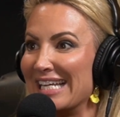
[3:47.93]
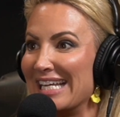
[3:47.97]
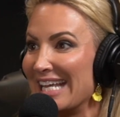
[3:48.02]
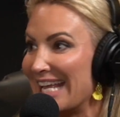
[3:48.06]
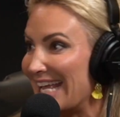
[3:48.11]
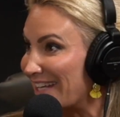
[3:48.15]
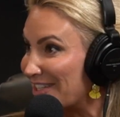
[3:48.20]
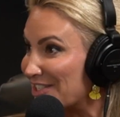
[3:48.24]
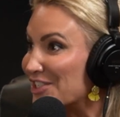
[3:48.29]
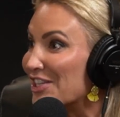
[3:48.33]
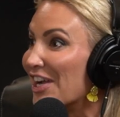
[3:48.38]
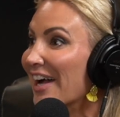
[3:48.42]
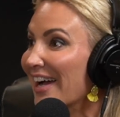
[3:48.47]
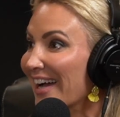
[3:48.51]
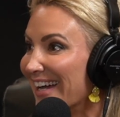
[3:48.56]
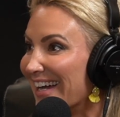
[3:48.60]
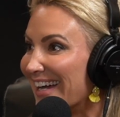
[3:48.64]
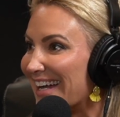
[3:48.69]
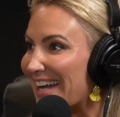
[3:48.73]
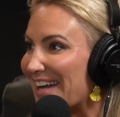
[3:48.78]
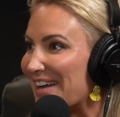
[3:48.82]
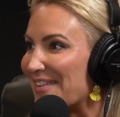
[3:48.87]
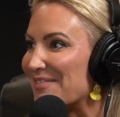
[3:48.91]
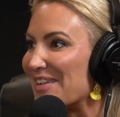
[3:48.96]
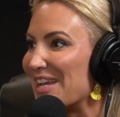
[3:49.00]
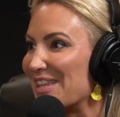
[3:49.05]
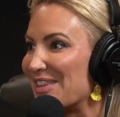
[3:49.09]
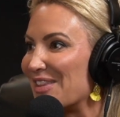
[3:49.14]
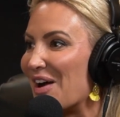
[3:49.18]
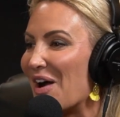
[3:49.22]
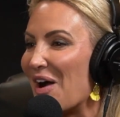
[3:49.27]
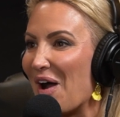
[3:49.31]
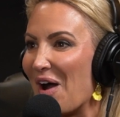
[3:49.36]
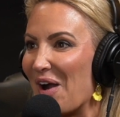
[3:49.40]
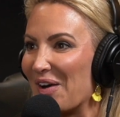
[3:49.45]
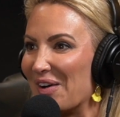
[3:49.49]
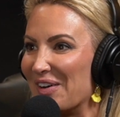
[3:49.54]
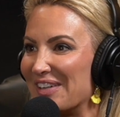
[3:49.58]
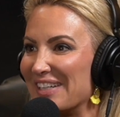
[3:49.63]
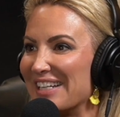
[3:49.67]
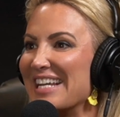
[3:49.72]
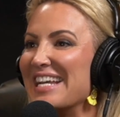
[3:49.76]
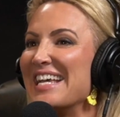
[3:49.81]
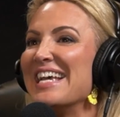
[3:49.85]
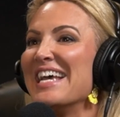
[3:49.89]
hit you in the
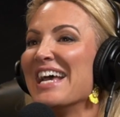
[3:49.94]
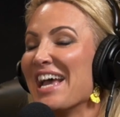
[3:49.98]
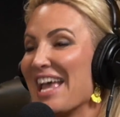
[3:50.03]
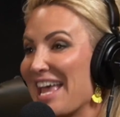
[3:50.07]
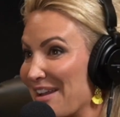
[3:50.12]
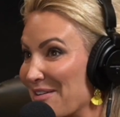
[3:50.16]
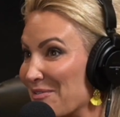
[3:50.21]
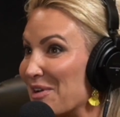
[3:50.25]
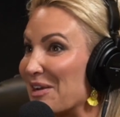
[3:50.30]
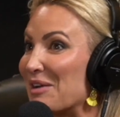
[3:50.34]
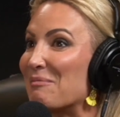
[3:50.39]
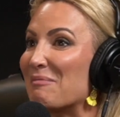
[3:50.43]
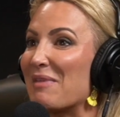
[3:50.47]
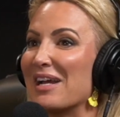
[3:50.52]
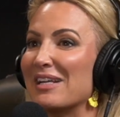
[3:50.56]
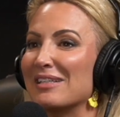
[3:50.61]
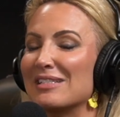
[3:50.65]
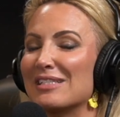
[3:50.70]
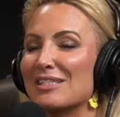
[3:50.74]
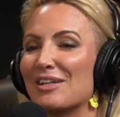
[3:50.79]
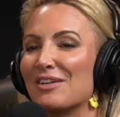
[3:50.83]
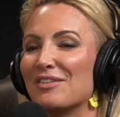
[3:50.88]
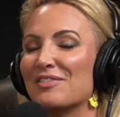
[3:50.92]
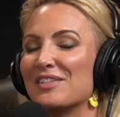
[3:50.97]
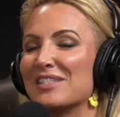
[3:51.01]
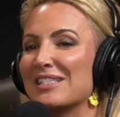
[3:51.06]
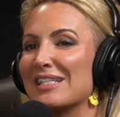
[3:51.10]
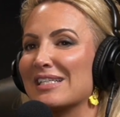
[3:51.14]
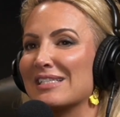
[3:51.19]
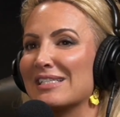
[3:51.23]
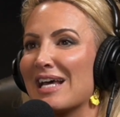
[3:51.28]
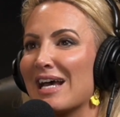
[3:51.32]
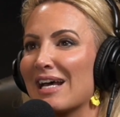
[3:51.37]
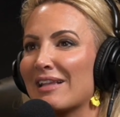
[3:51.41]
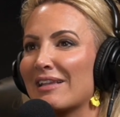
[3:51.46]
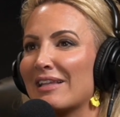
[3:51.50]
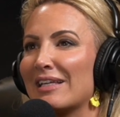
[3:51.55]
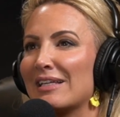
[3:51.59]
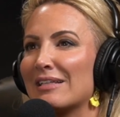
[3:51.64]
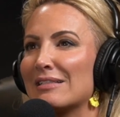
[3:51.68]
heart and when it might surface exactly.